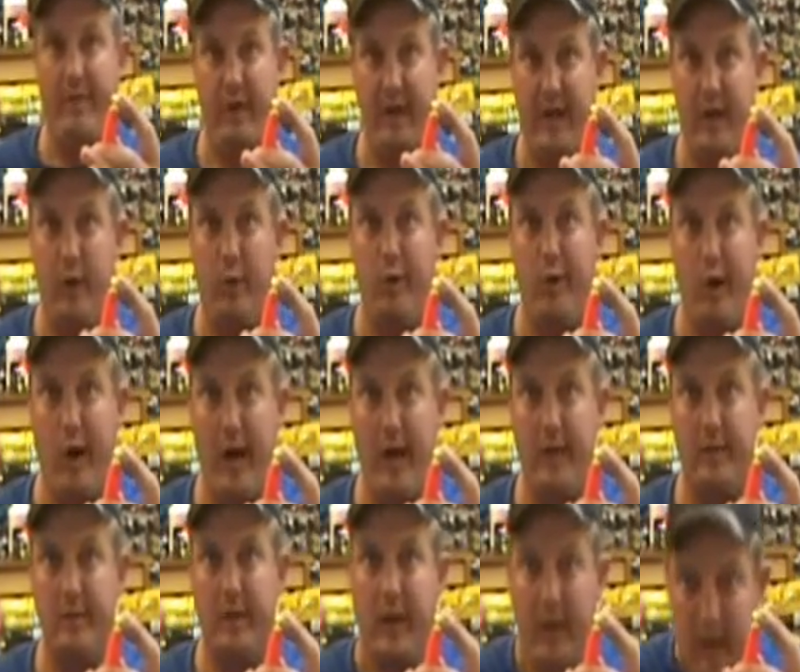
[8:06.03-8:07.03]
have to get on your
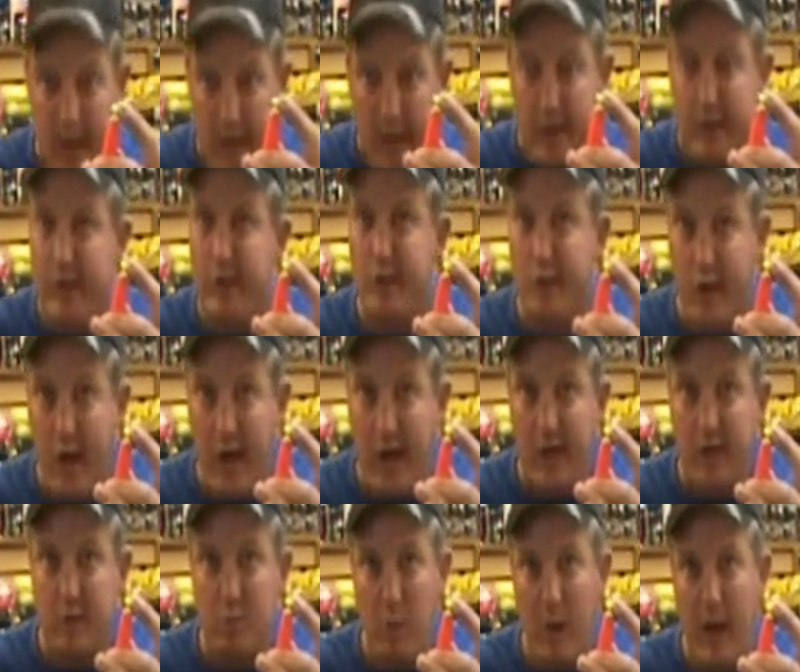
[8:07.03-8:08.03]
hands and knees, get your
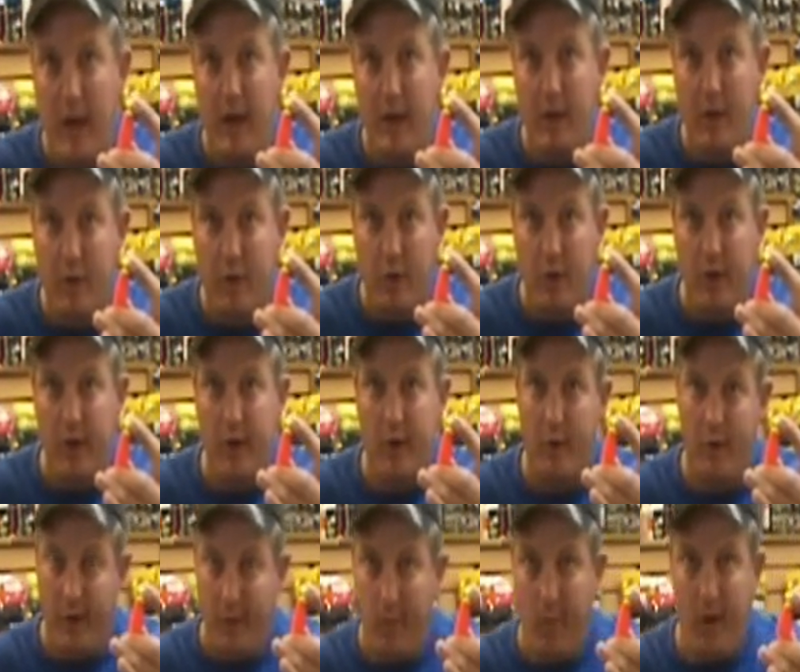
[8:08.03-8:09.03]
hands wet in the
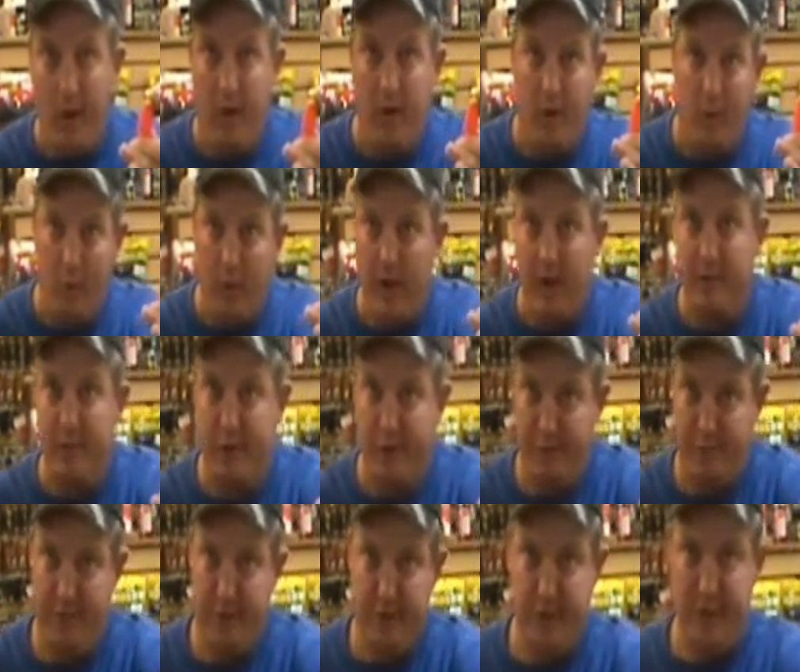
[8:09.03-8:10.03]
30-degree water or whatever
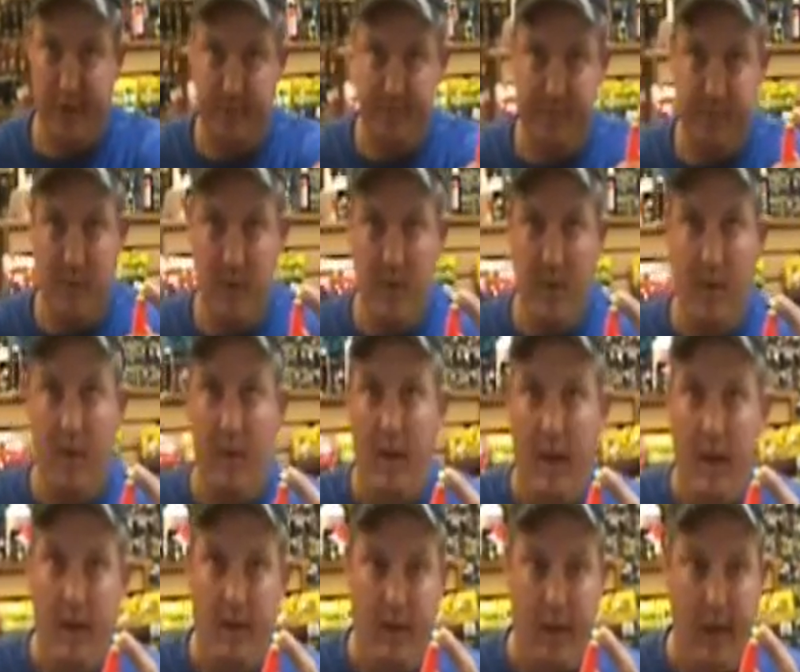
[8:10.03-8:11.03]
you're fishing,
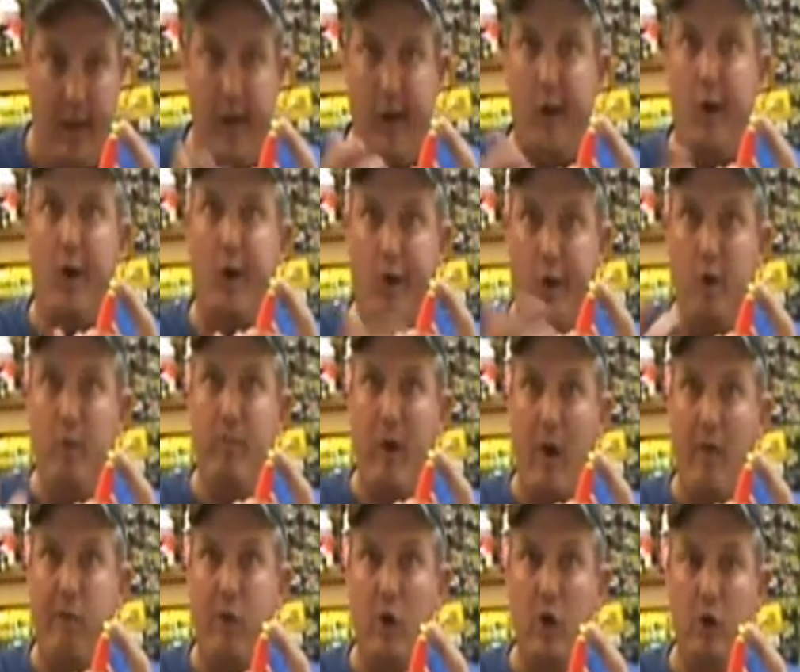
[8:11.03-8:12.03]
and undo
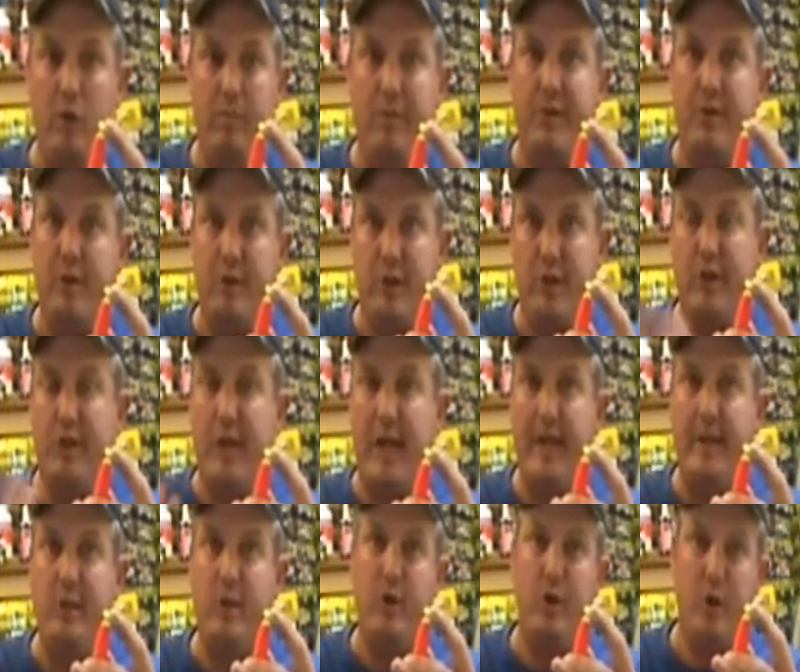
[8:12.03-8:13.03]
both loops. It's just
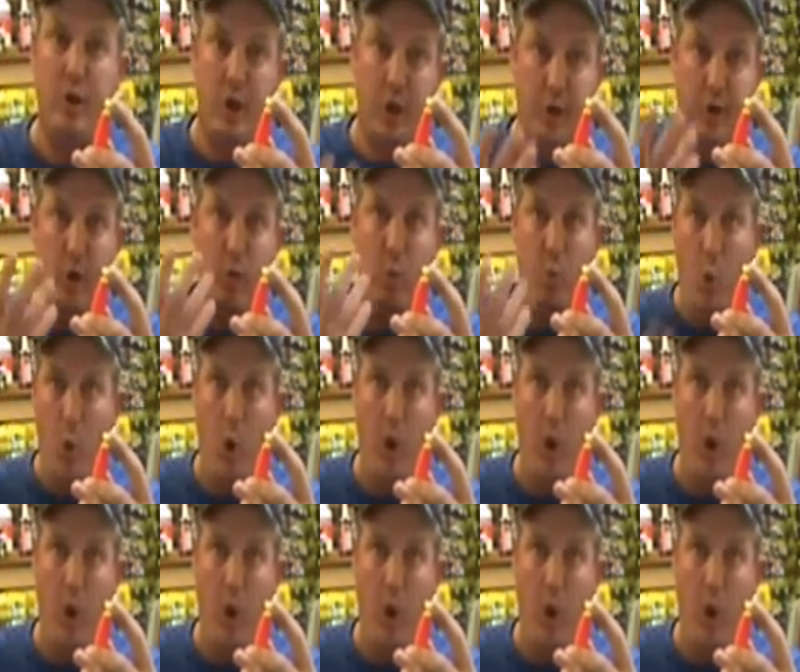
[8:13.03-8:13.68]
easier to undo